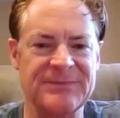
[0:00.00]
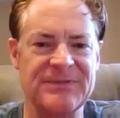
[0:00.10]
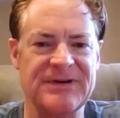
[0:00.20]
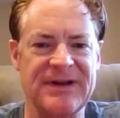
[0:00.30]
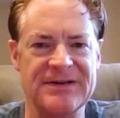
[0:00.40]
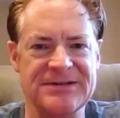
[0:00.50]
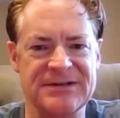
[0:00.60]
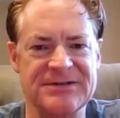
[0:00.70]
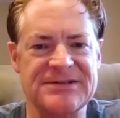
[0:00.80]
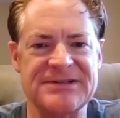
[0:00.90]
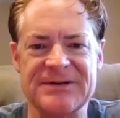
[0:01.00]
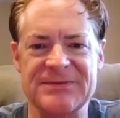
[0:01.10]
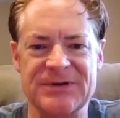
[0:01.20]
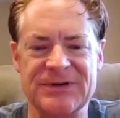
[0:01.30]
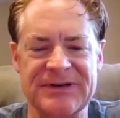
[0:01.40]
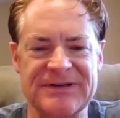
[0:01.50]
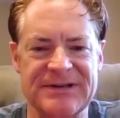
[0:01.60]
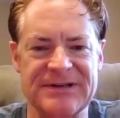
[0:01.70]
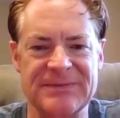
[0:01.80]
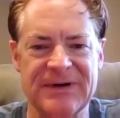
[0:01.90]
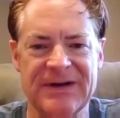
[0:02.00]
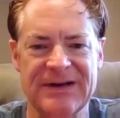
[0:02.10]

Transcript: up the data center sustainability team.